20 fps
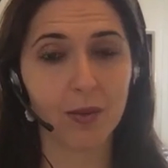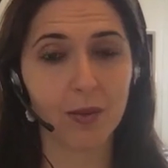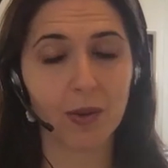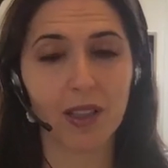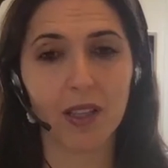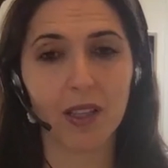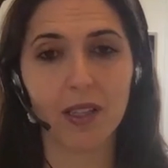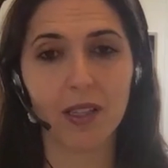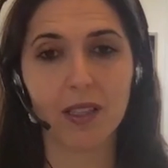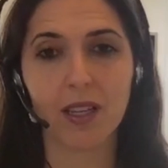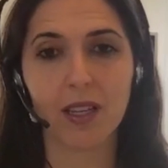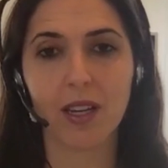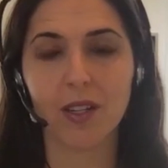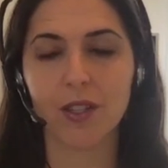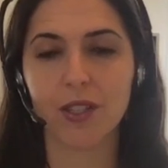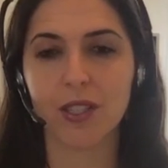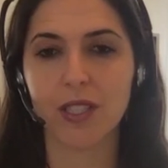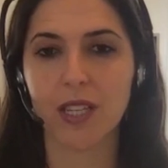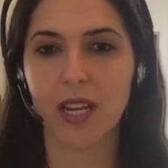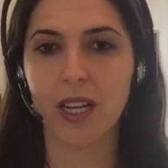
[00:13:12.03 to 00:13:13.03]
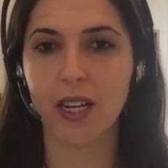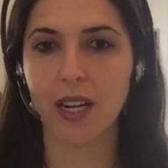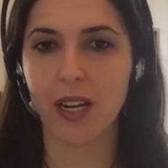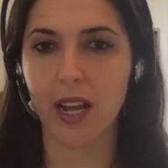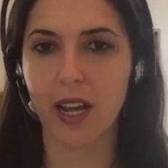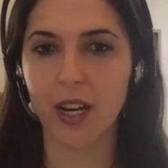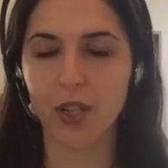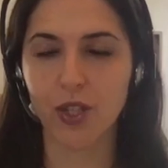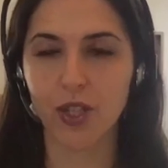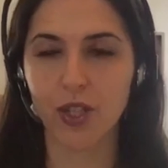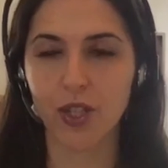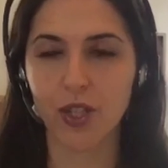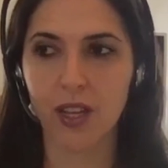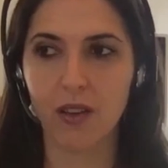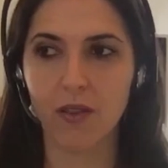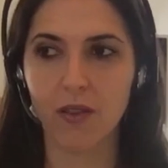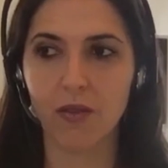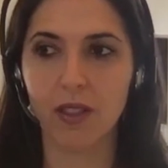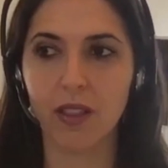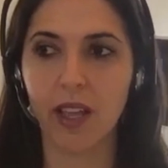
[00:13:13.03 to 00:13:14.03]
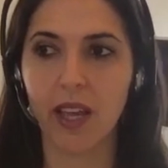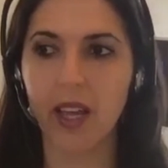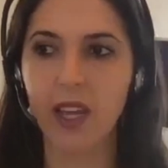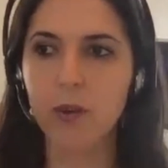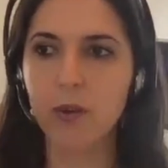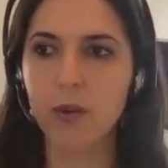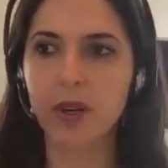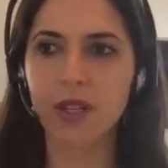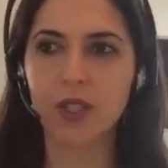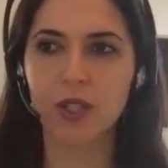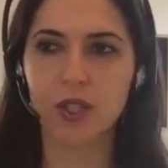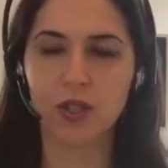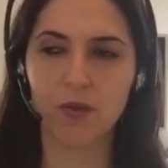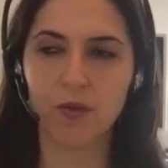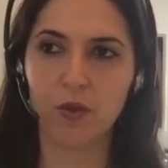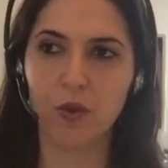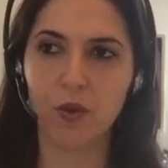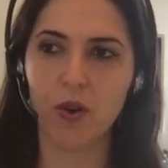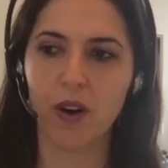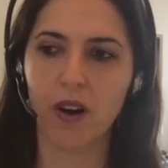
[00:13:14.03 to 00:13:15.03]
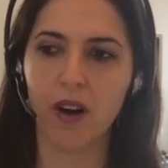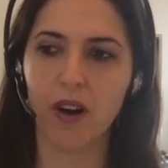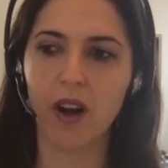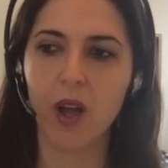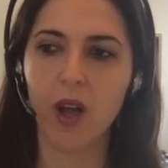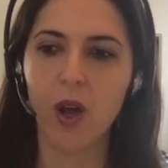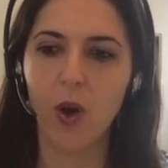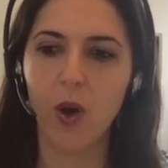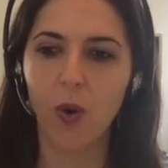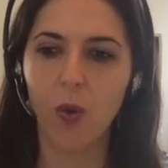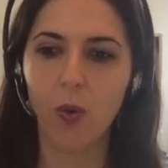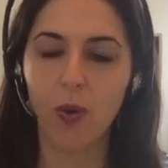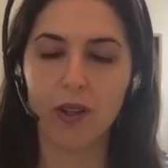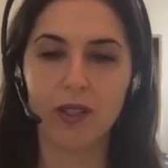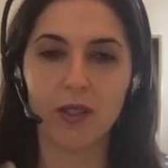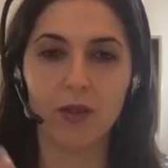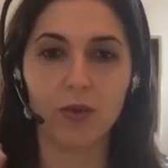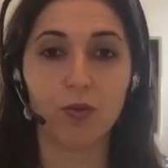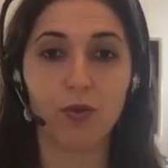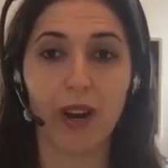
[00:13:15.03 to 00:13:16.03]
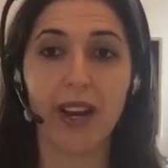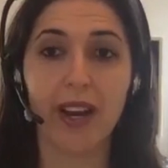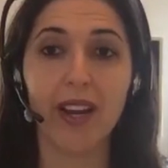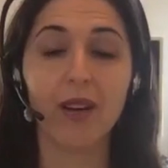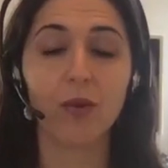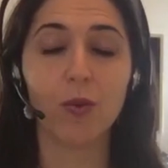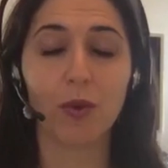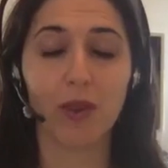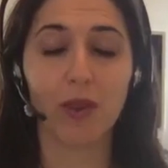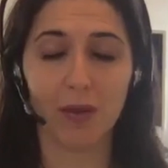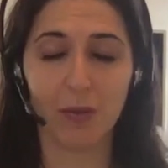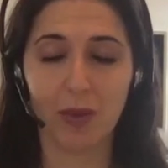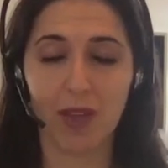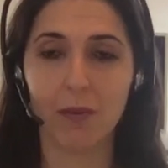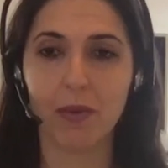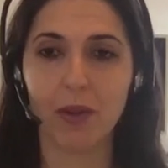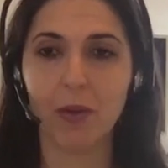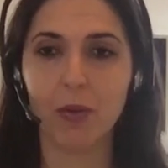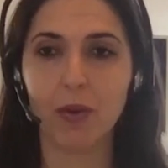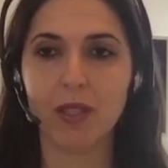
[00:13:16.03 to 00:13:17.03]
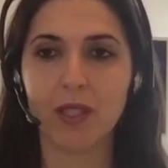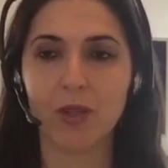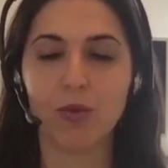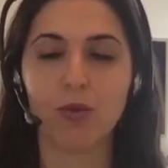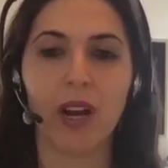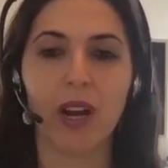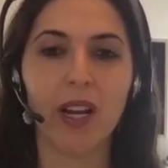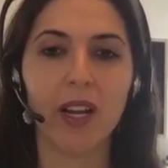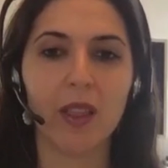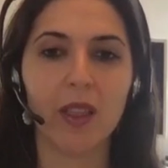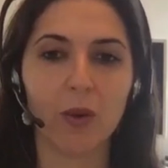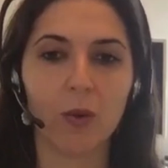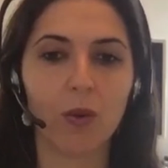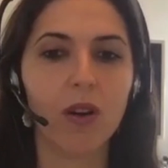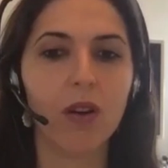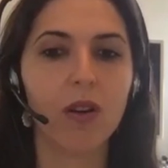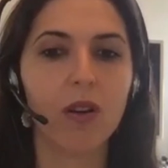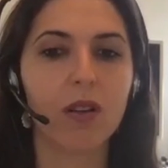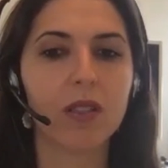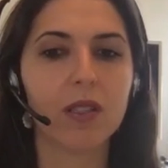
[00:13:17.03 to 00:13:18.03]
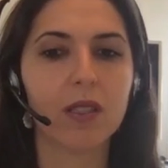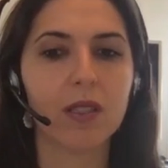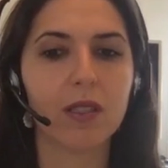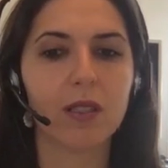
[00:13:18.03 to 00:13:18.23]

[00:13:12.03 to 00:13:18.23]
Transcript: We look to understand and actually give language for what's right with people, what's right in the world,